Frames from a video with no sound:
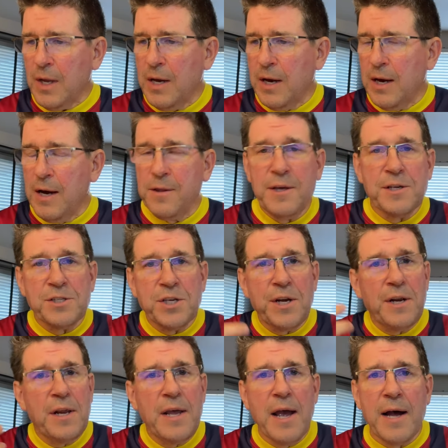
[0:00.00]
Uh, the
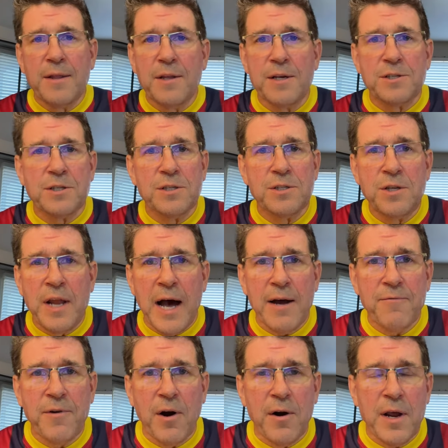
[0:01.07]
acidity on this is
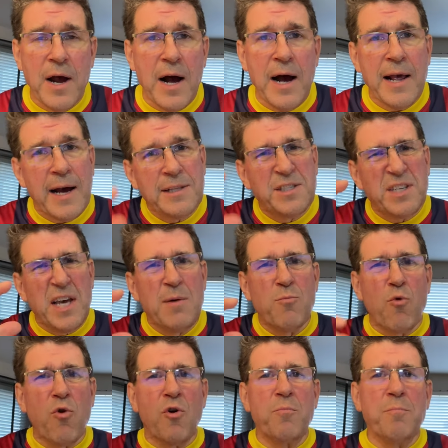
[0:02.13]
not very high. I'd say
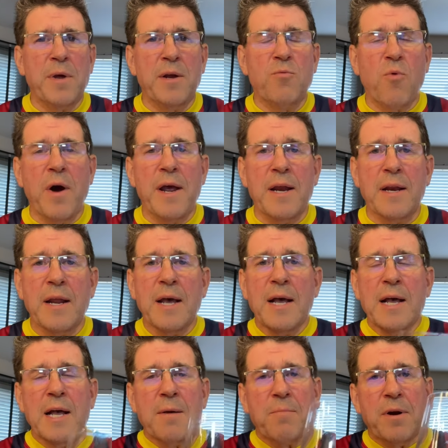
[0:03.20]
more mid-weight,
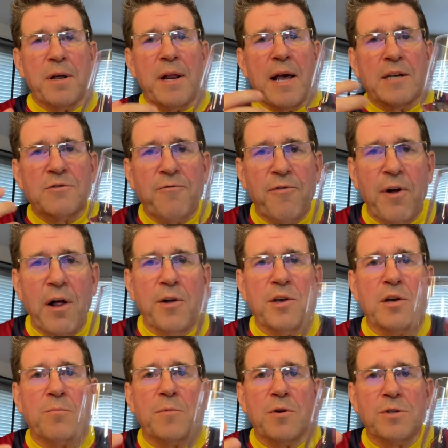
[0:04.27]
but it has
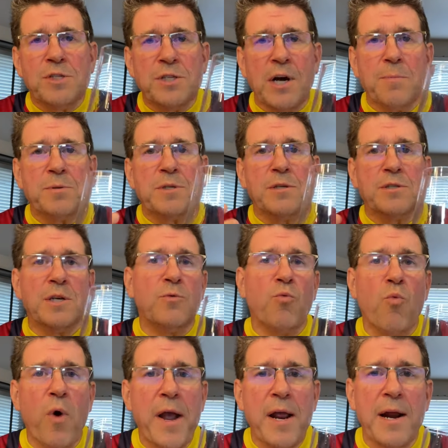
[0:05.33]
volume. There's substance
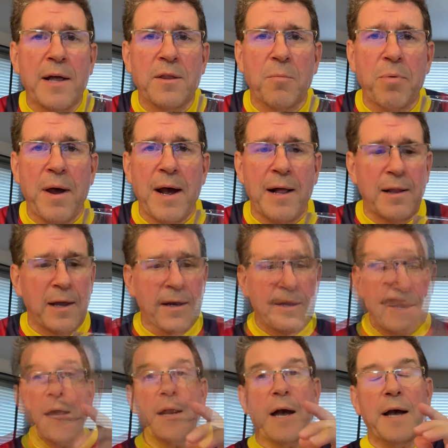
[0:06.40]
and weight on the palate. I
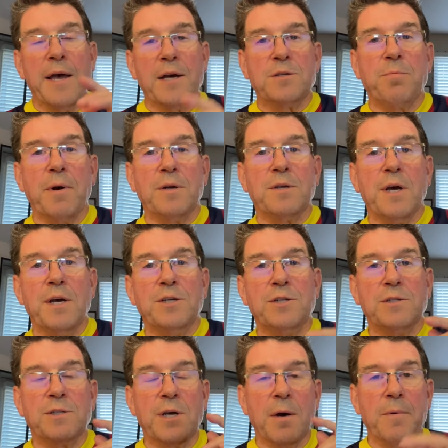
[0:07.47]
had high
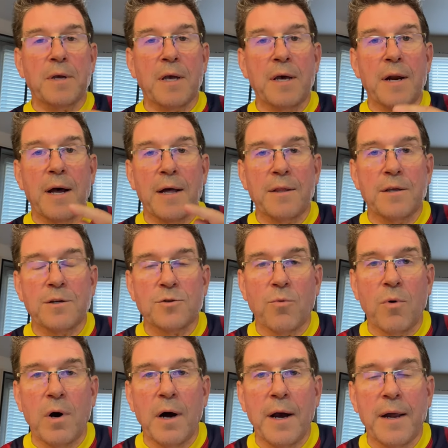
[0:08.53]
expectations coming in on this
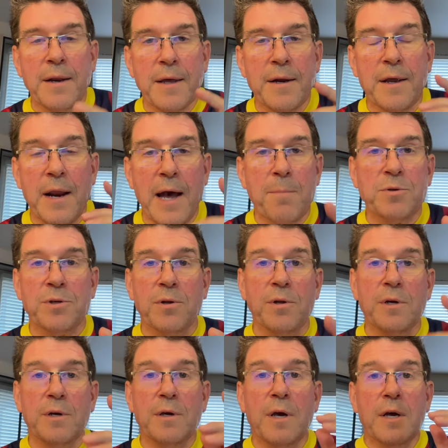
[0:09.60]
wine, and it
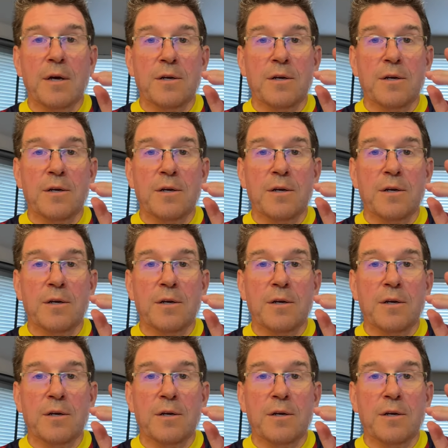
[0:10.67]
absolutely